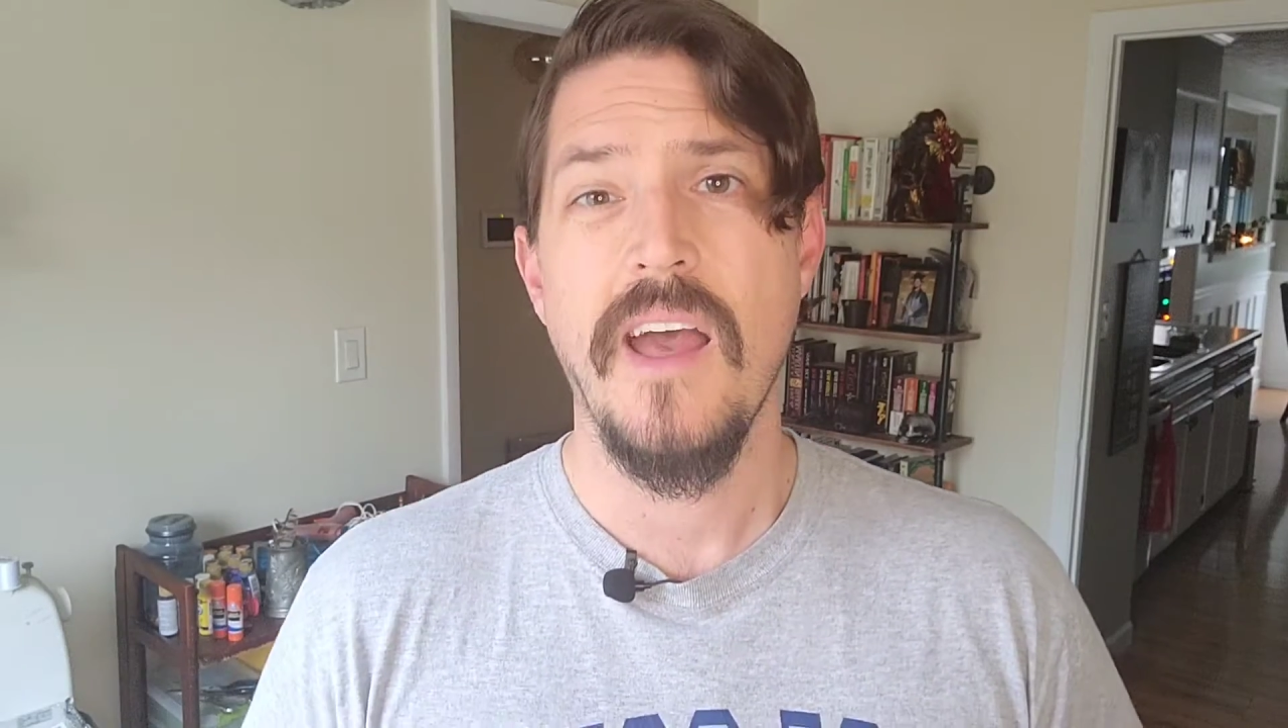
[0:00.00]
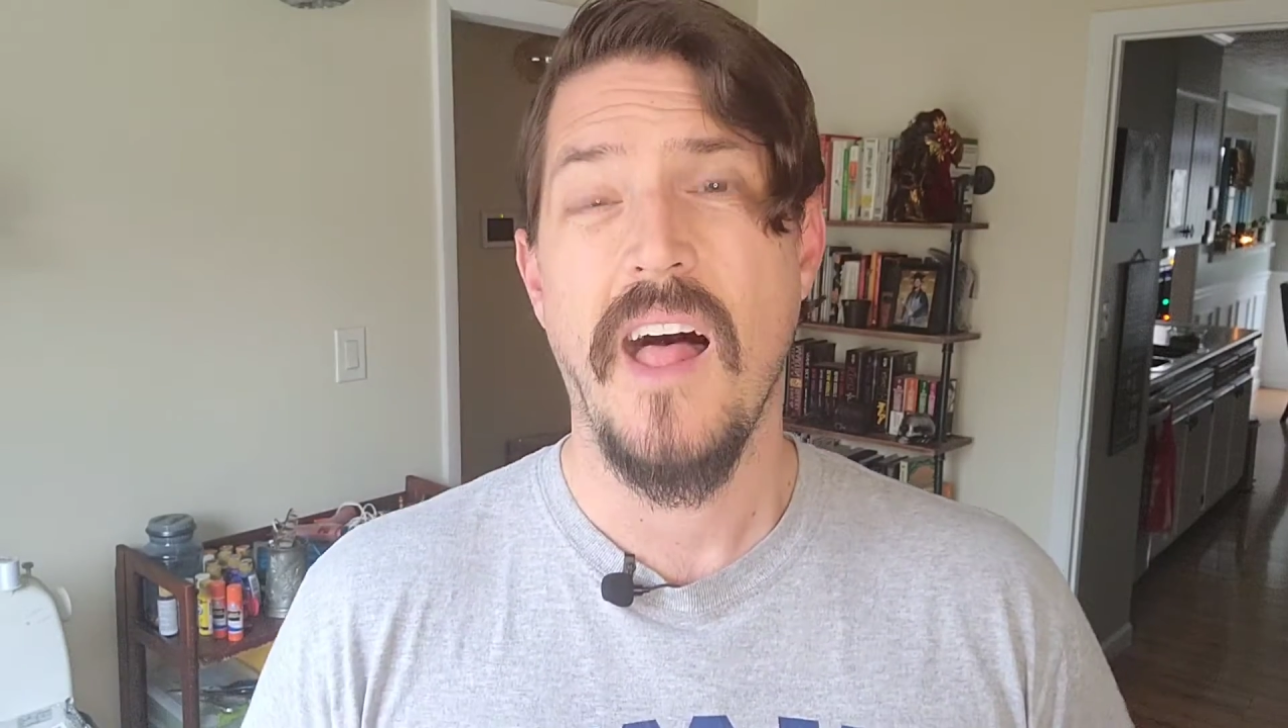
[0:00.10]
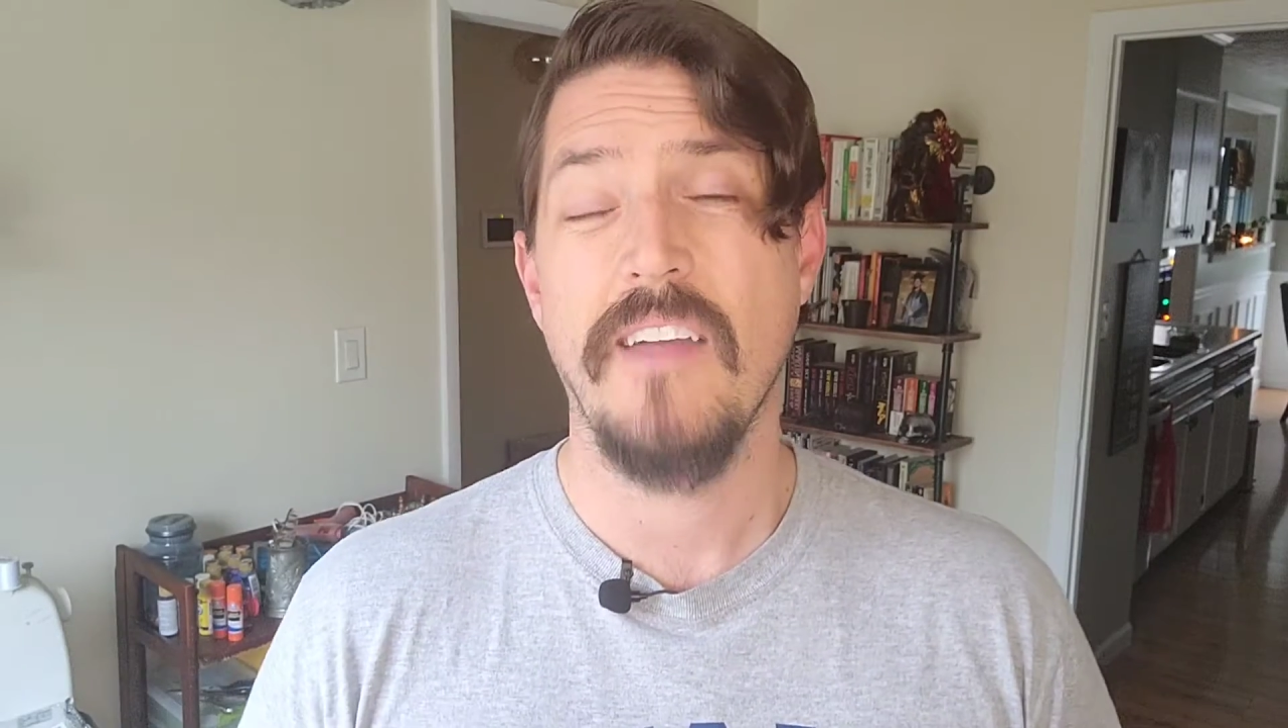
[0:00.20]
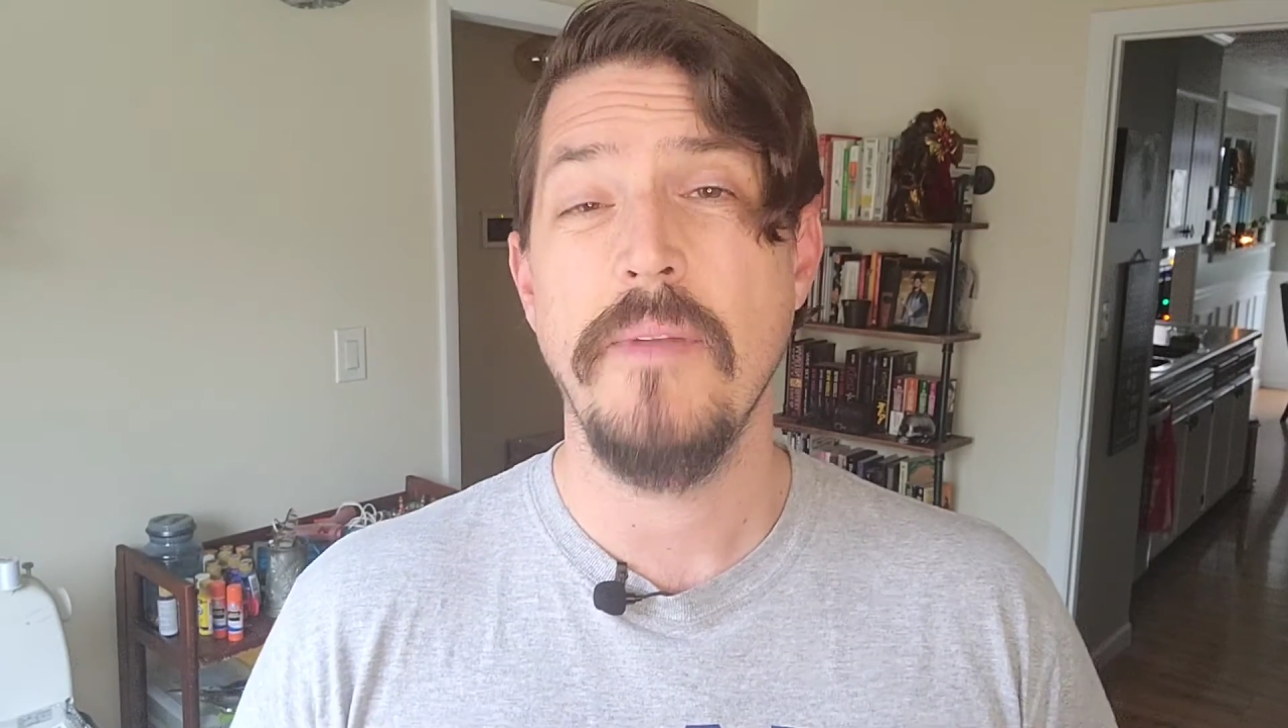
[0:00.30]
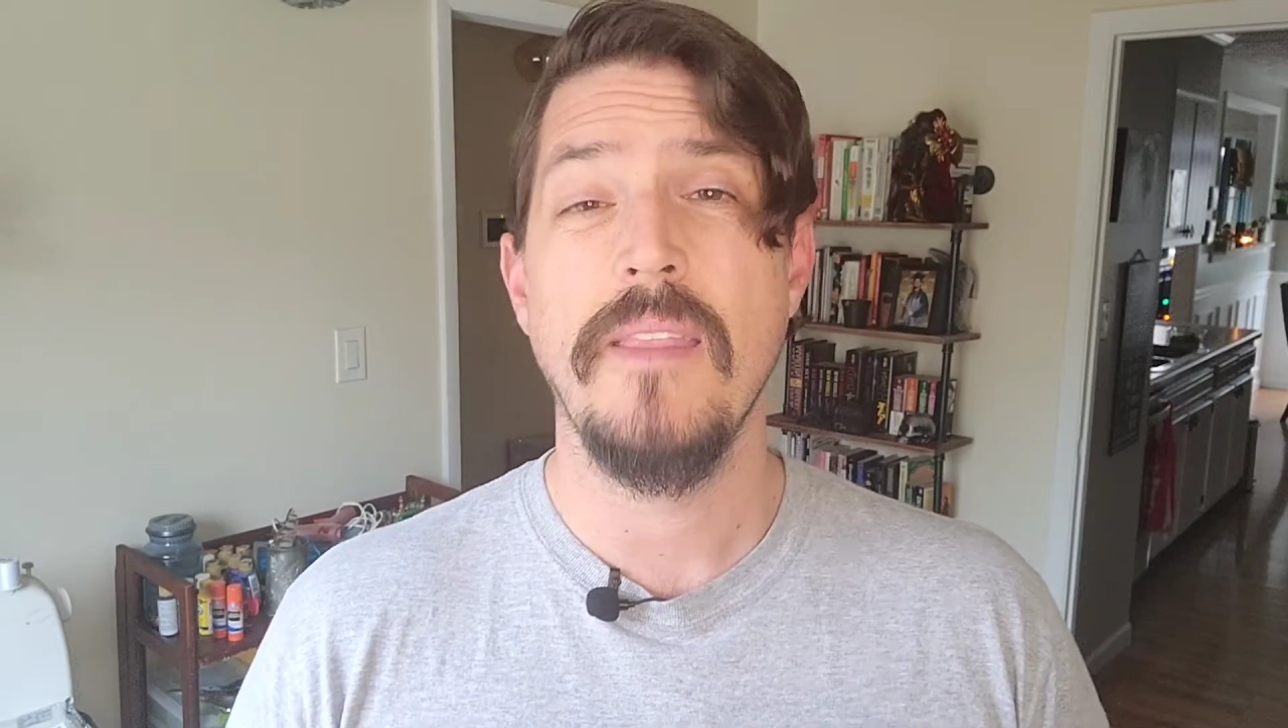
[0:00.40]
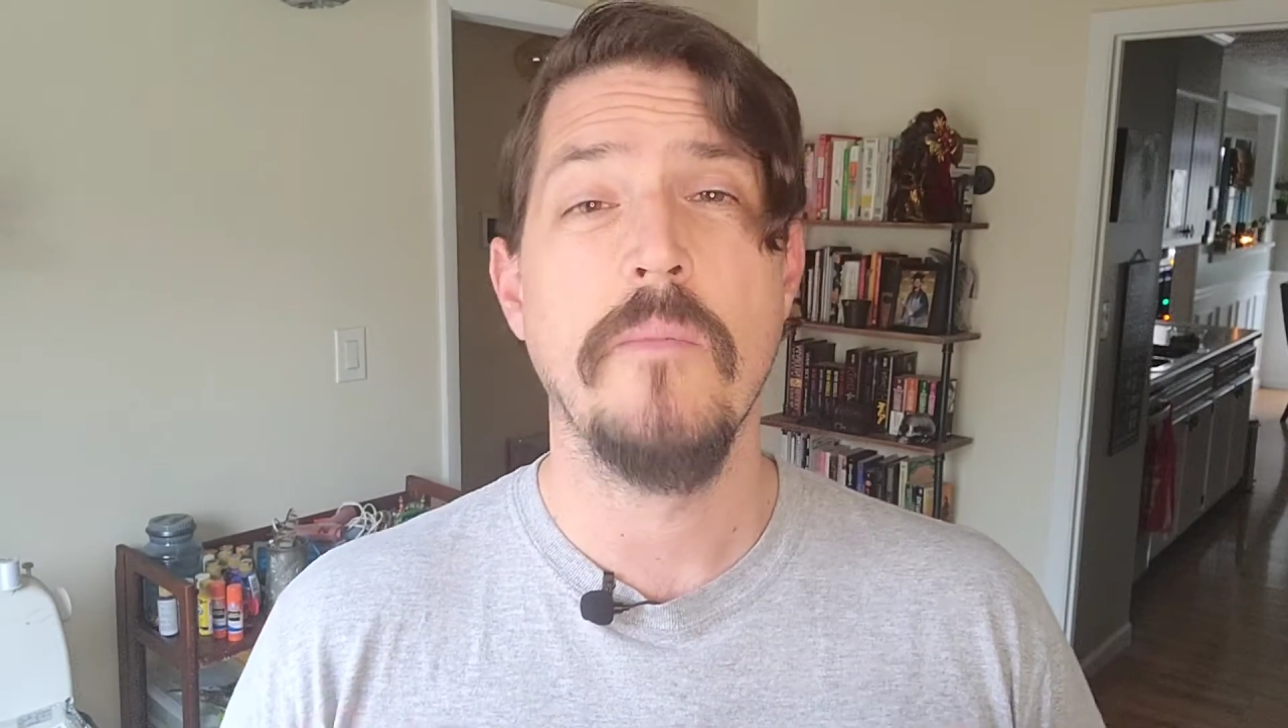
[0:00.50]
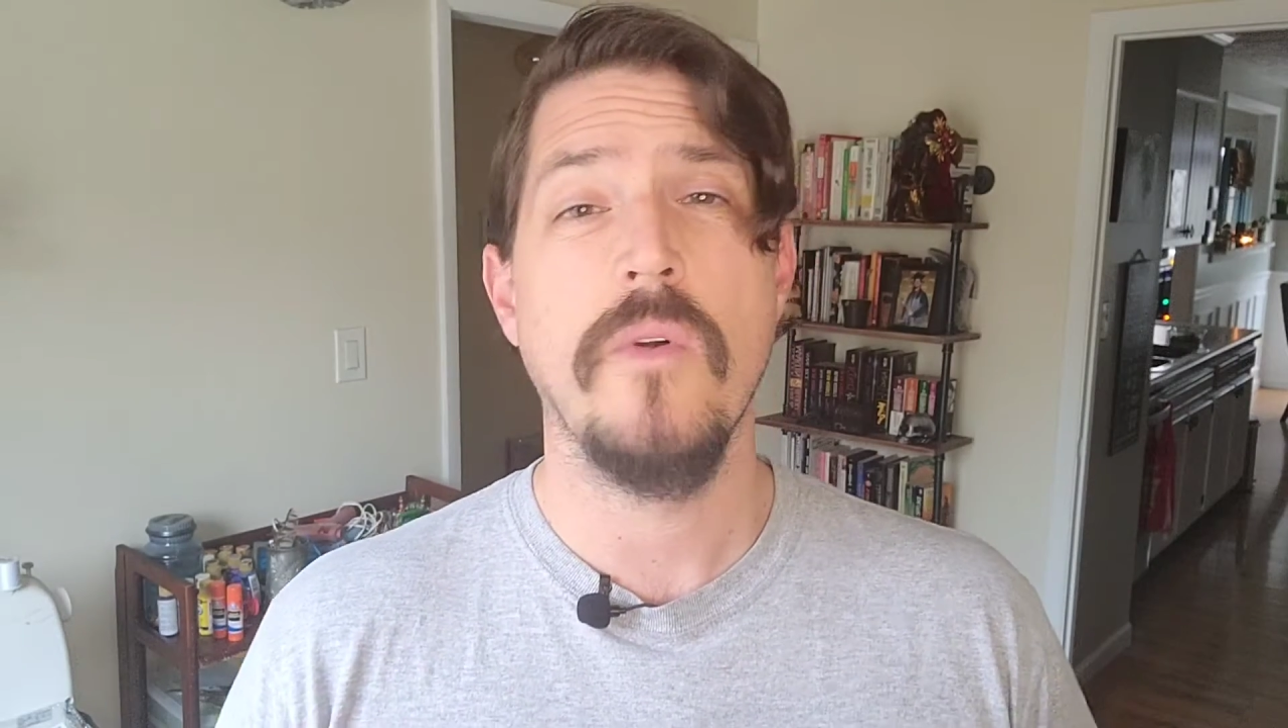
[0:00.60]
I've been in the